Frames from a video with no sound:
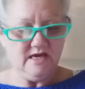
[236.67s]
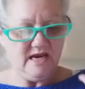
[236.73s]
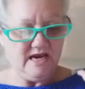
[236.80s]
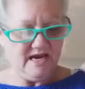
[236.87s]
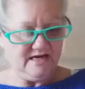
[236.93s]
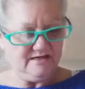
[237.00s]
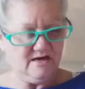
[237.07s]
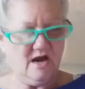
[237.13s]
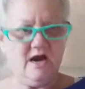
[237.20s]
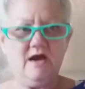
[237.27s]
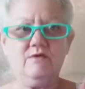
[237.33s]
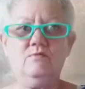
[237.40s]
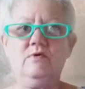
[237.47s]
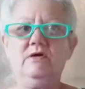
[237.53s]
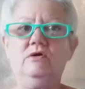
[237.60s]
and I
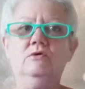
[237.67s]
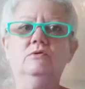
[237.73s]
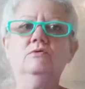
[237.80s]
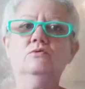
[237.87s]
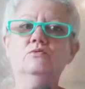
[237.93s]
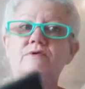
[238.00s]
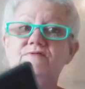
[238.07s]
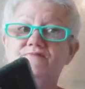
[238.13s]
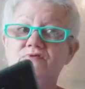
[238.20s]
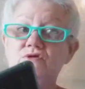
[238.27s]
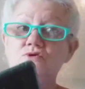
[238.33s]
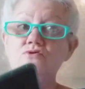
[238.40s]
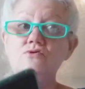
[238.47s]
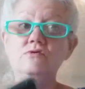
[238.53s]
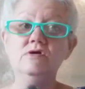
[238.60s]
will
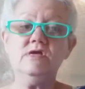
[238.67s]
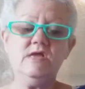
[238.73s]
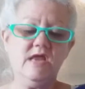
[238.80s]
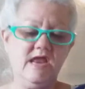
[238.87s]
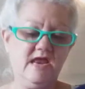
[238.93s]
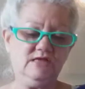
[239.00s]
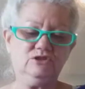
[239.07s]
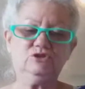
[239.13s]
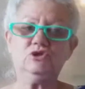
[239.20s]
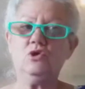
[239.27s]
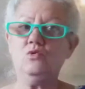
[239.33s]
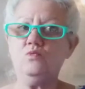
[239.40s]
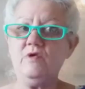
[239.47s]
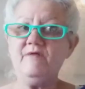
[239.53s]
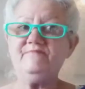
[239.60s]
review and show
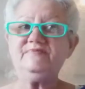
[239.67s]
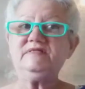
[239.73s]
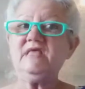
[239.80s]
whips